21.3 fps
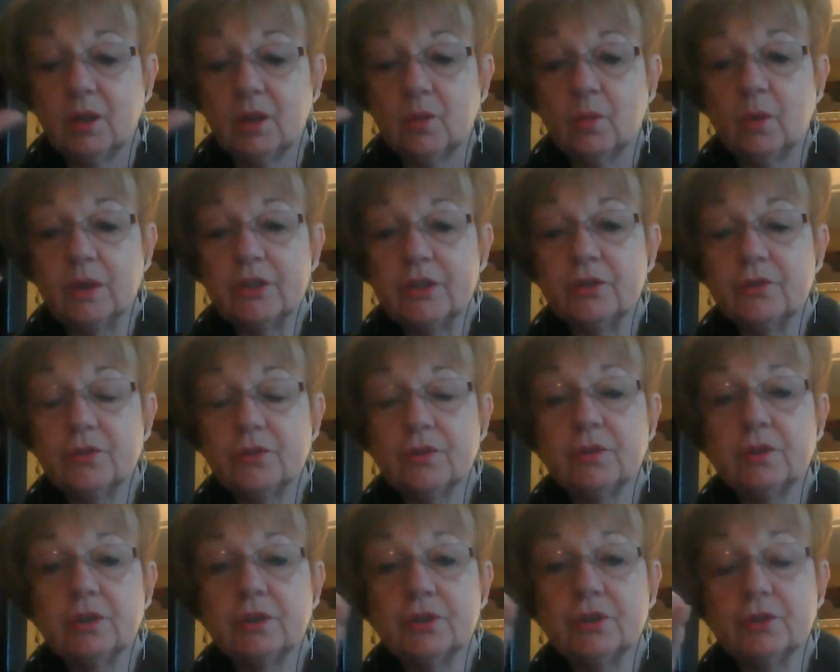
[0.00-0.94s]
What you do
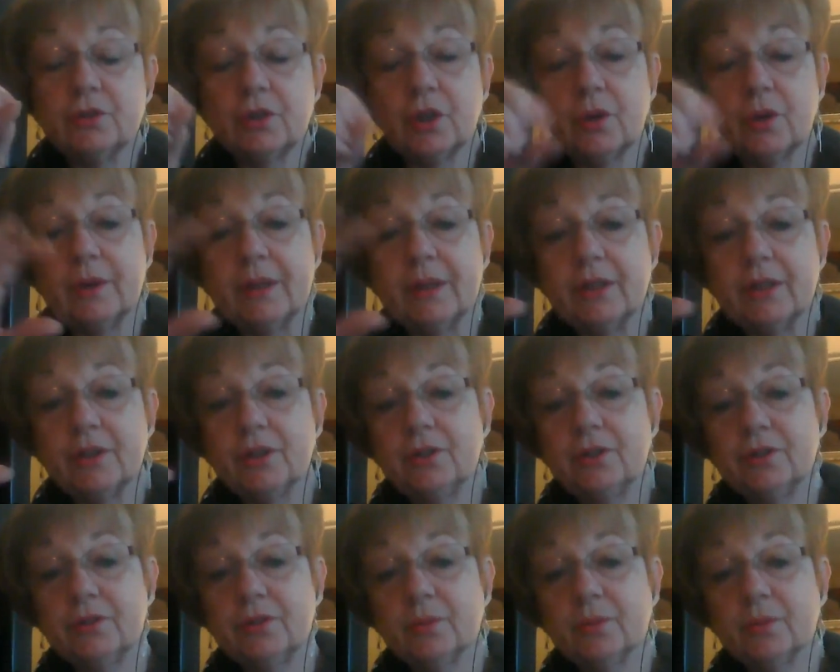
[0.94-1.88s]
is you go in and you
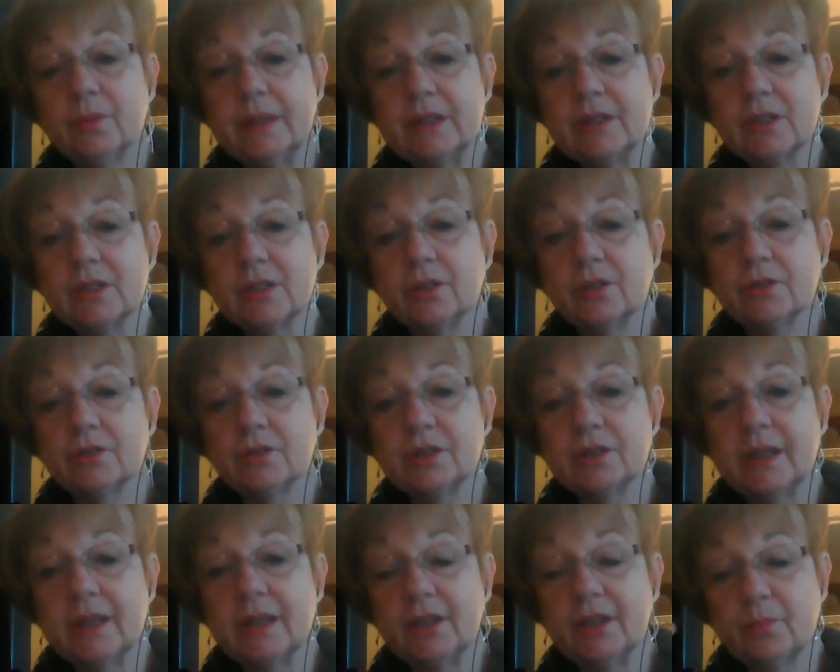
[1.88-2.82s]
do the research
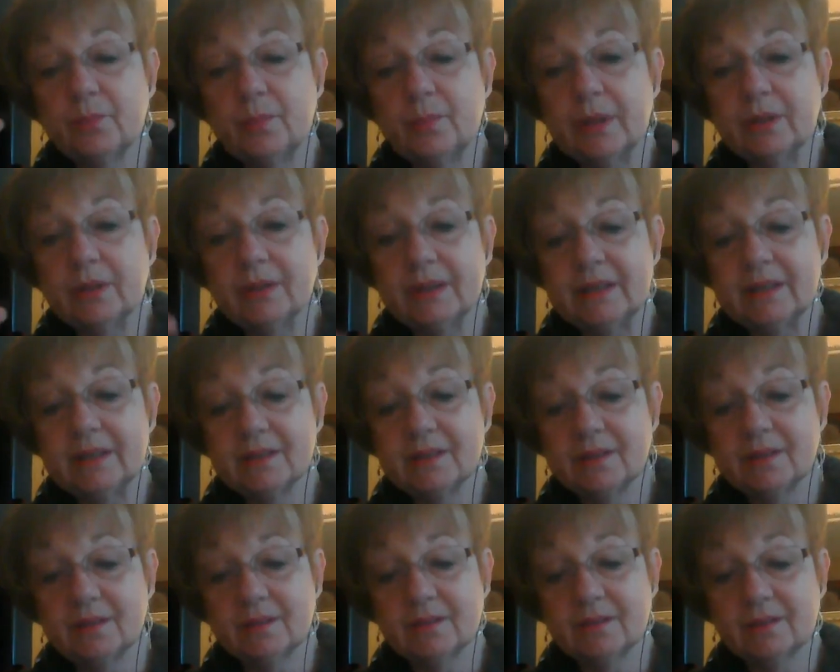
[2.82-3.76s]
and you build these
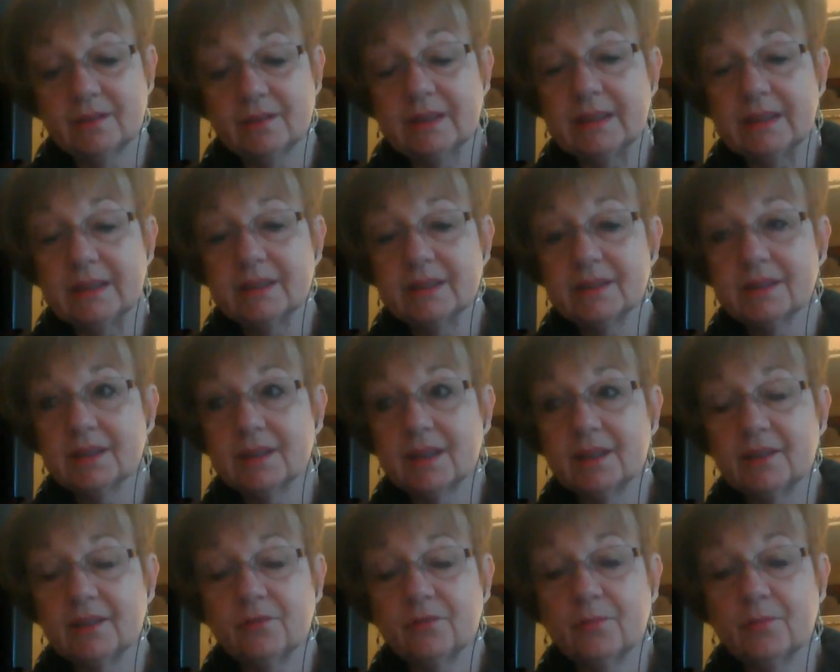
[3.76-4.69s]
lists
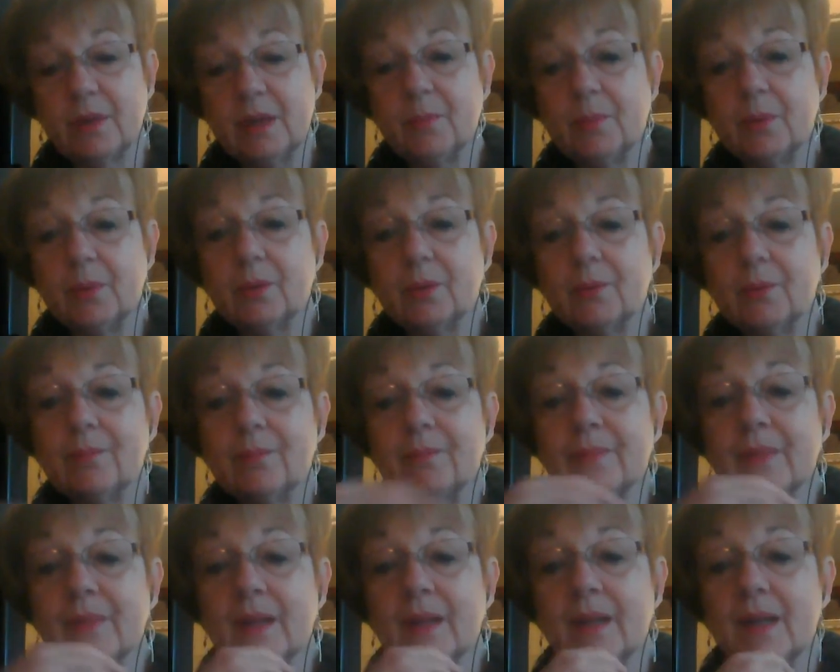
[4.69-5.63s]
of people.
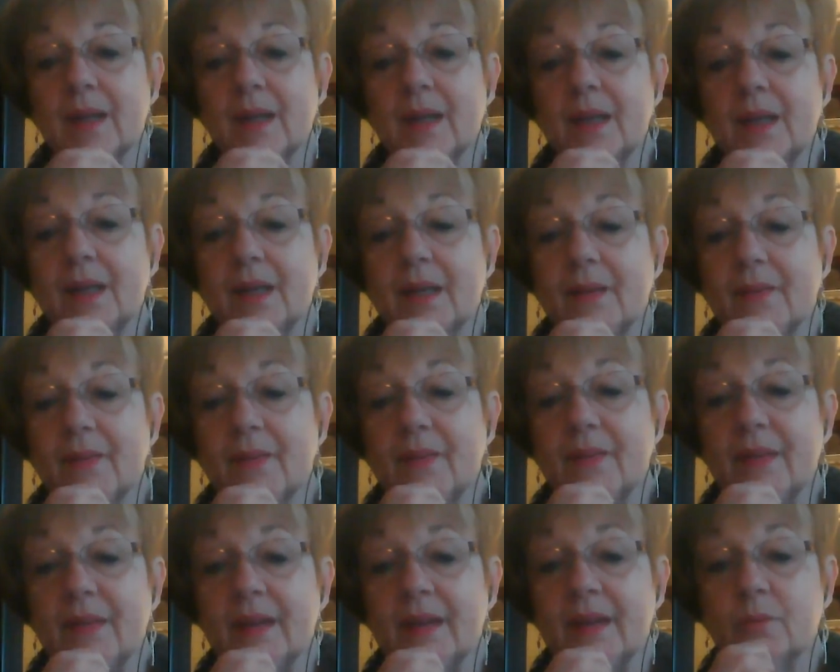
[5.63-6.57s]
And
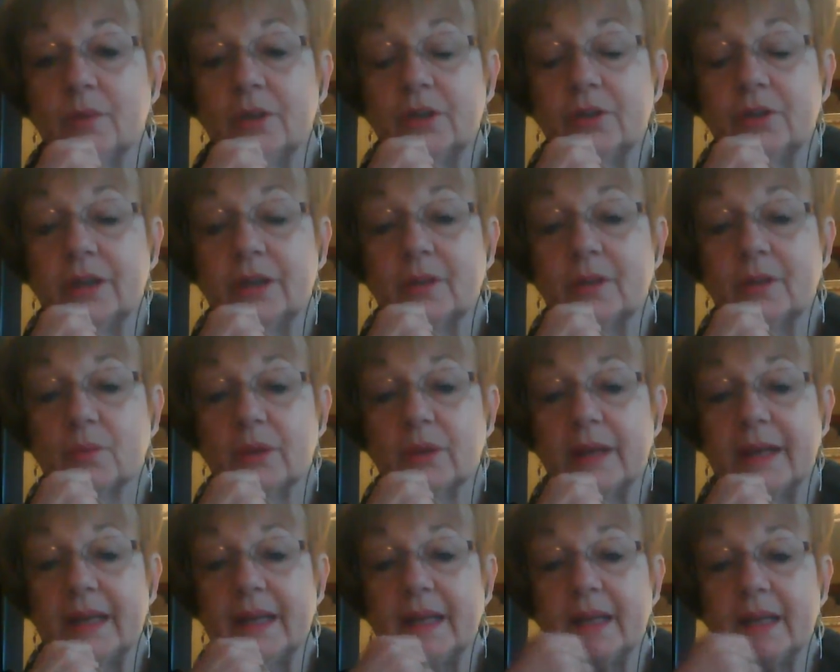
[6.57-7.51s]
then when you get
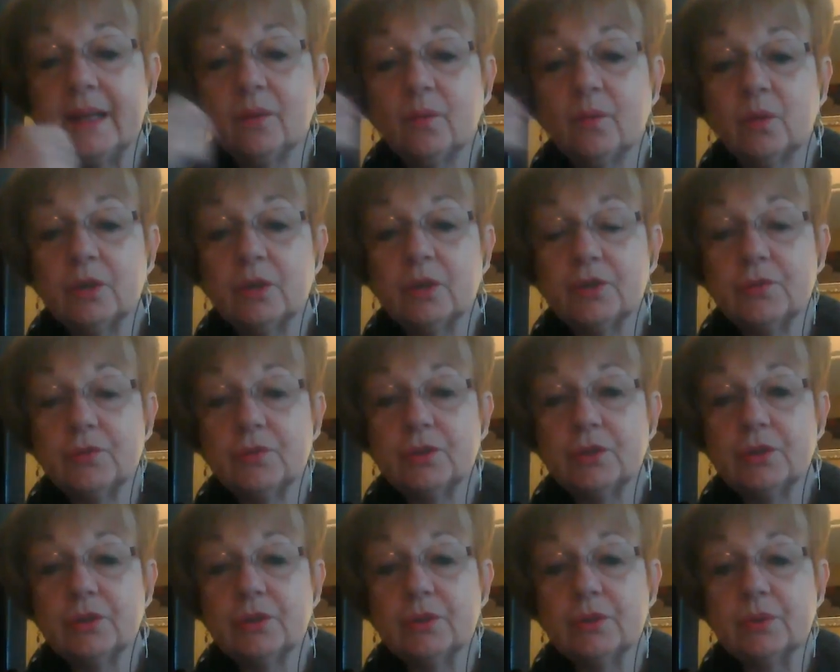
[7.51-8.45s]
ready, what you
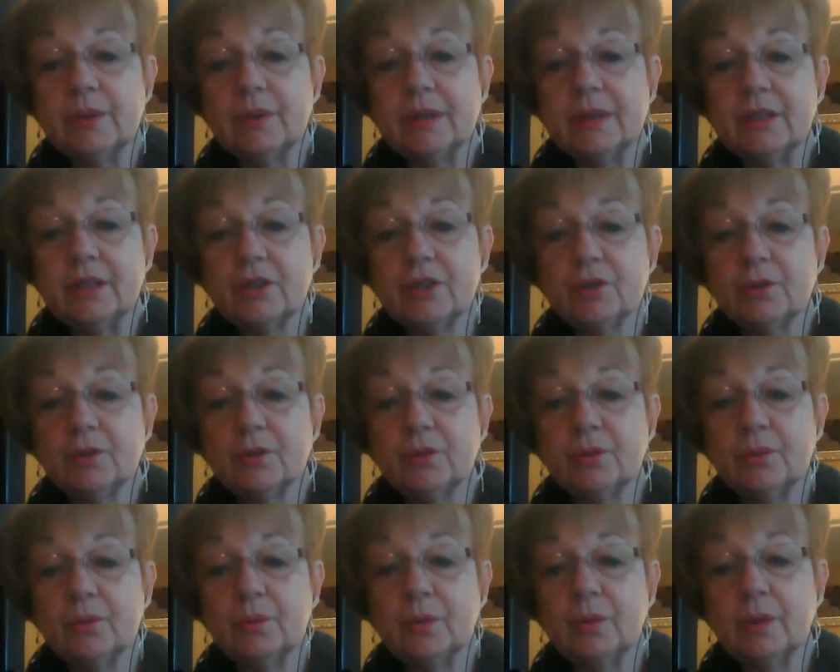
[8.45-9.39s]
do is
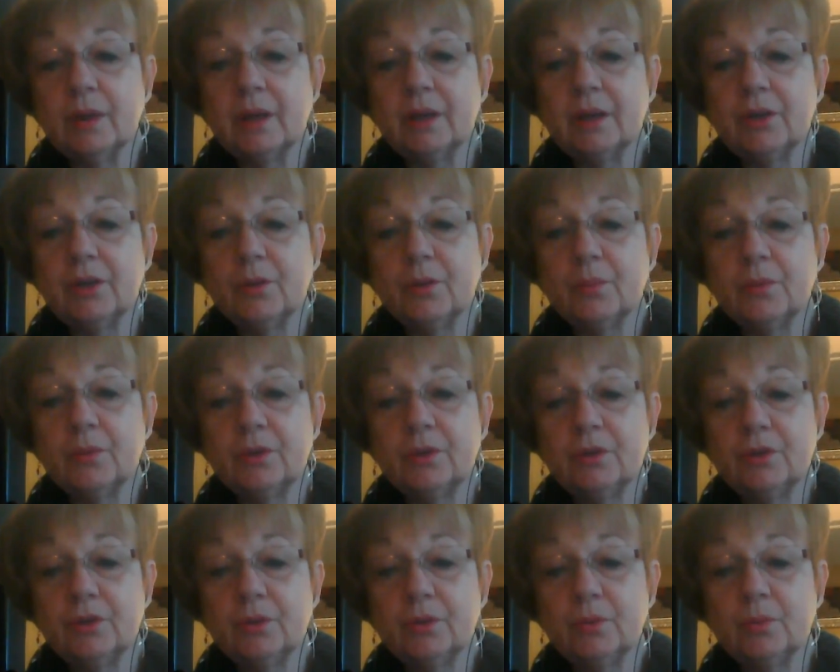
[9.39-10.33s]
you
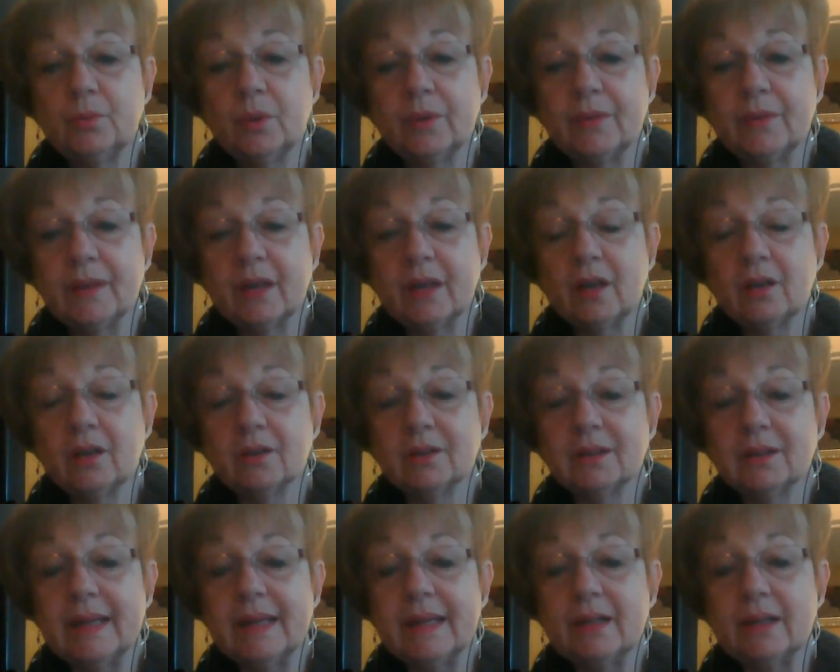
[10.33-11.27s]
do what they call
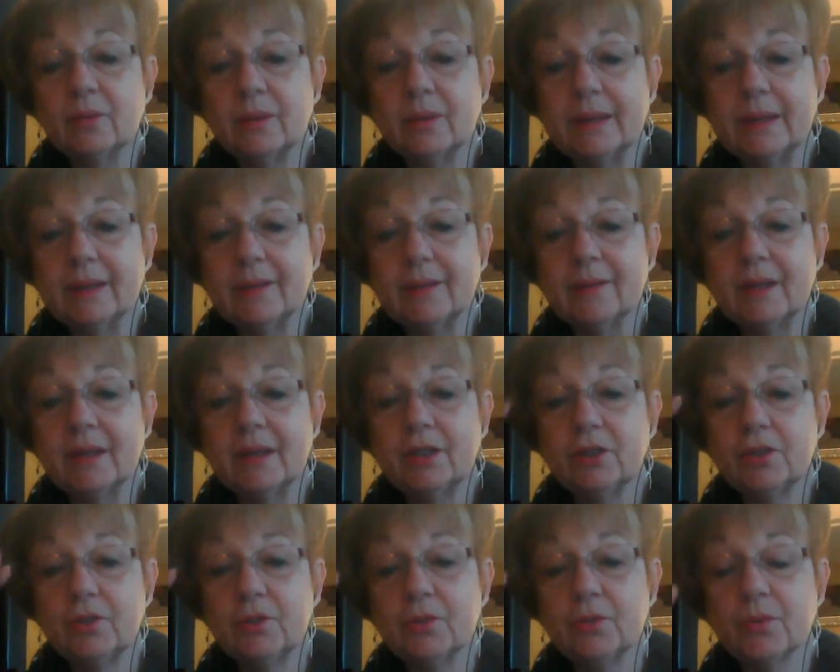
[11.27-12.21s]
layering, and
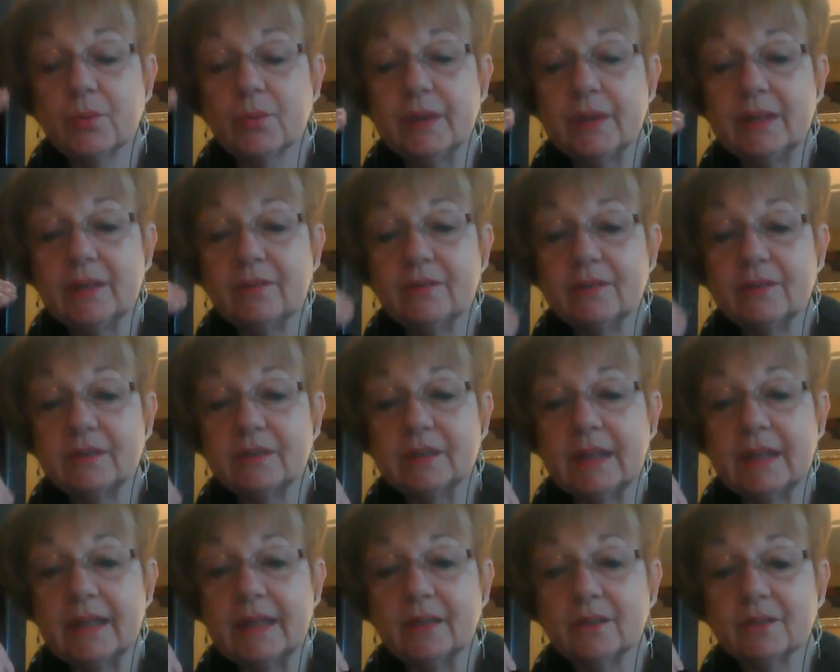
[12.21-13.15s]
you do 3 different
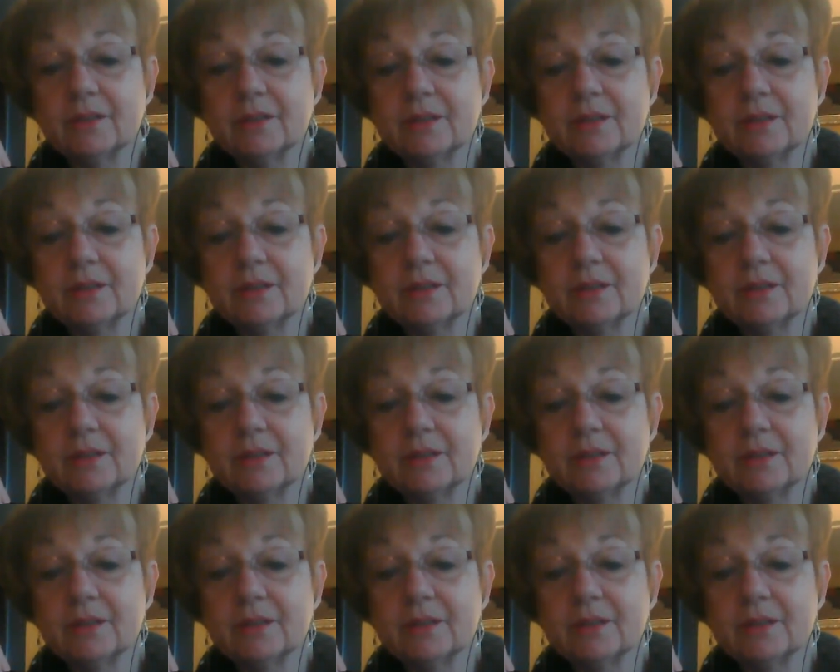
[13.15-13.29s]
layers.